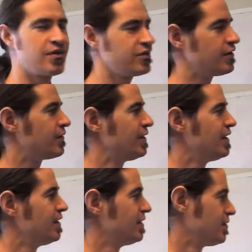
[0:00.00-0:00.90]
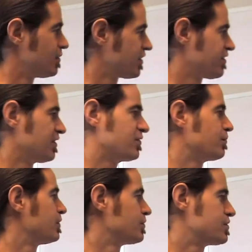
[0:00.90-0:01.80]
So one of the
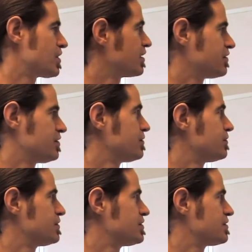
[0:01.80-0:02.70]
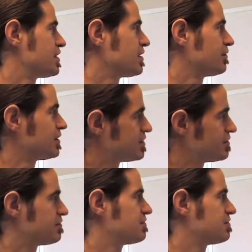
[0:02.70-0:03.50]
things we were trying to do was say, let's